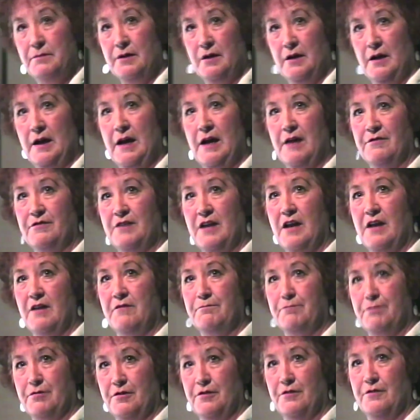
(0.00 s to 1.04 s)
but I have to
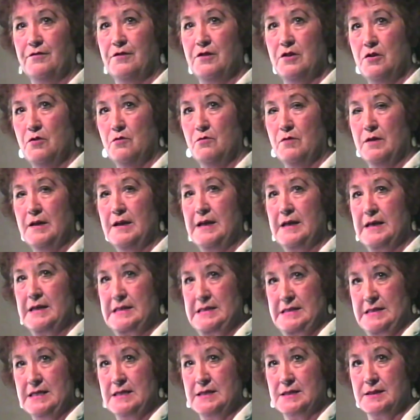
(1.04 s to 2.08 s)
have proof that you really
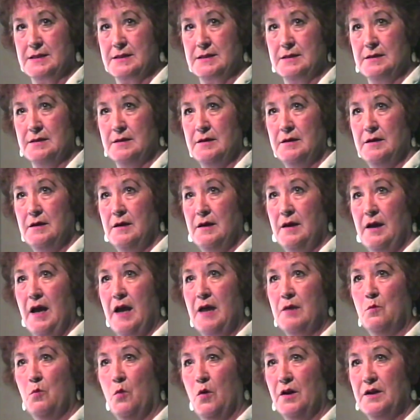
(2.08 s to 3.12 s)
exist.
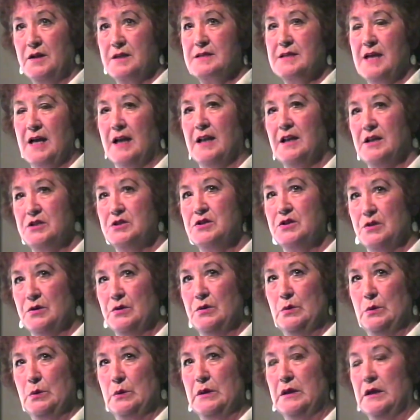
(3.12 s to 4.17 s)
And what exactly do
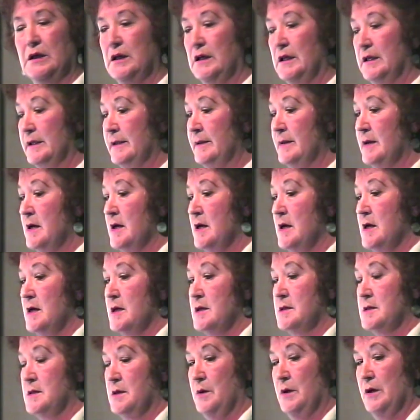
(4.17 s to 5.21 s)
you look like?
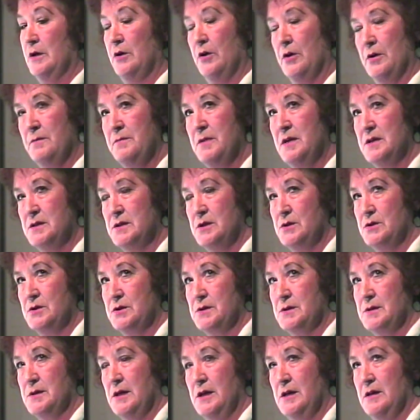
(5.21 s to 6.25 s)
So I got a message
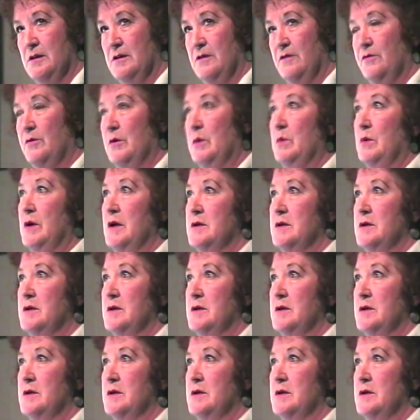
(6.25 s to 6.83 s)
to say that if we